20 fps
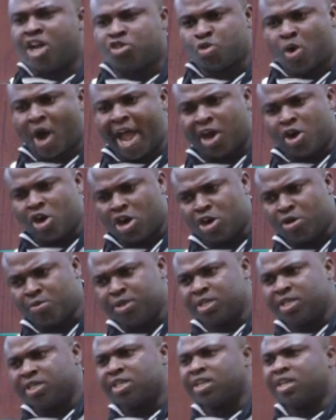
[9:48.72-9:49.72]
to our
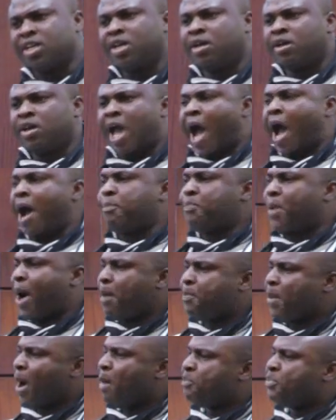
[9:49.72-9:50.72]
economy. Our
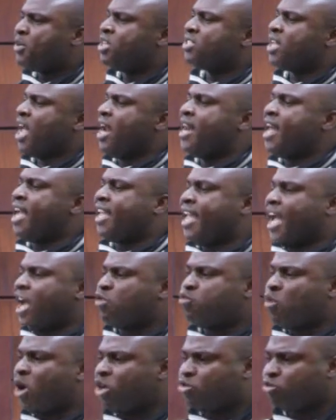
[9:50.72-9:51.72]
Papa presents a
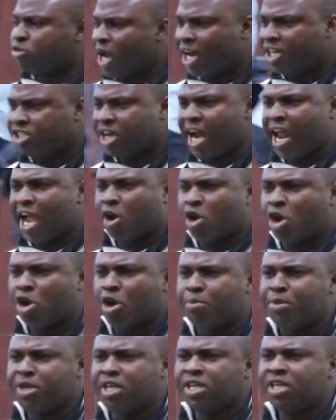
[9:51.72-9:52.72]
gateway to Nigerian
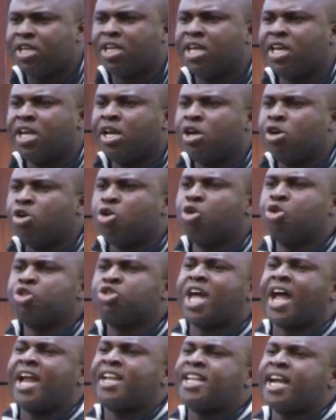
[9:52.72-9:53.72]
economy.
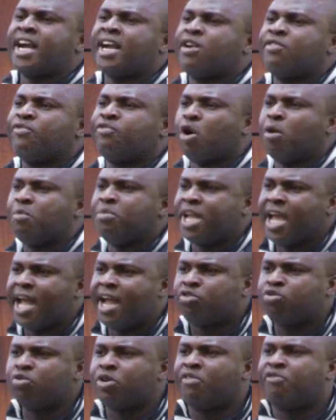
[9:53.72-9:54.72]
Goods are taken from there
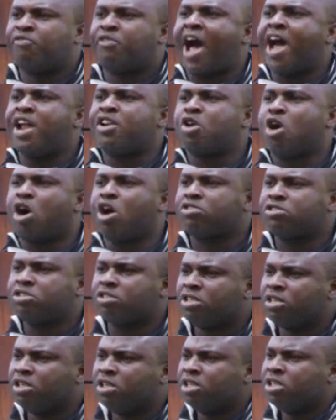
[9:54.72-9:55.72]
to the far north
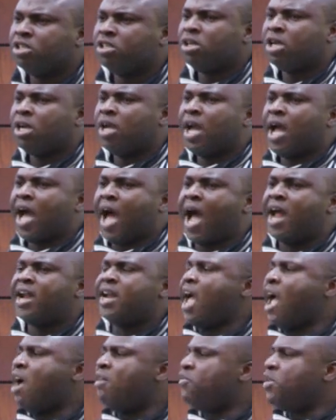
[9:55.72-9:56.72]
and
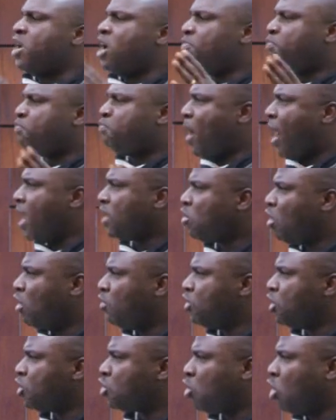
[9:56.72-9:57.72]
every part
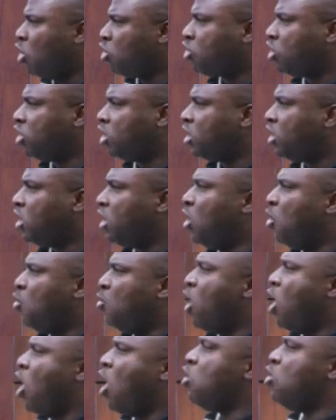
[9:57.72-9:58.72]
of this country.
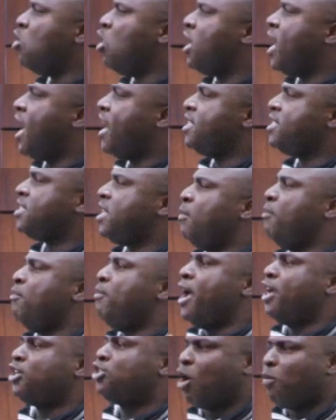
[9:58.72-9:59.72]
We all know that is a
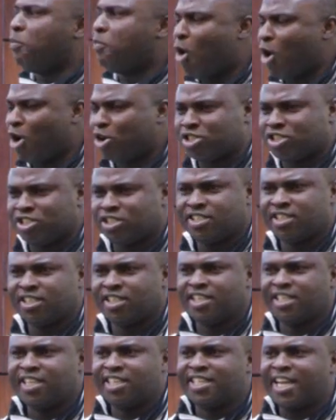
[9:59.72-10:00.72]
major port
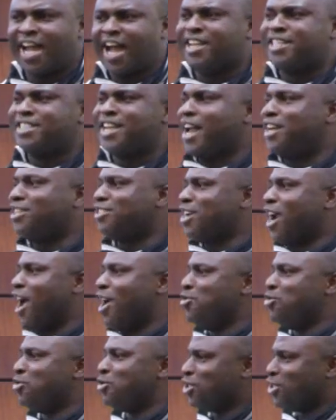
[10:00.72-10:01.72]
that Nigeria
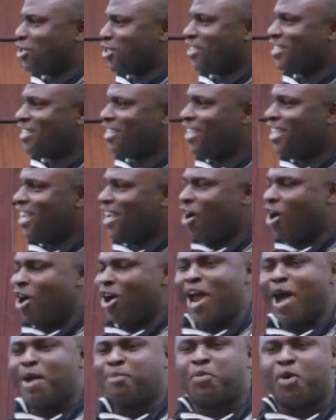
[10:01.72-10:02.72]
uses.
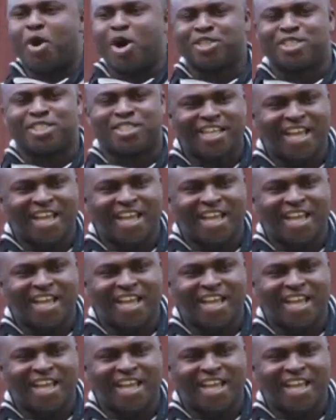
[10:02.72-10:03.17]
Other ports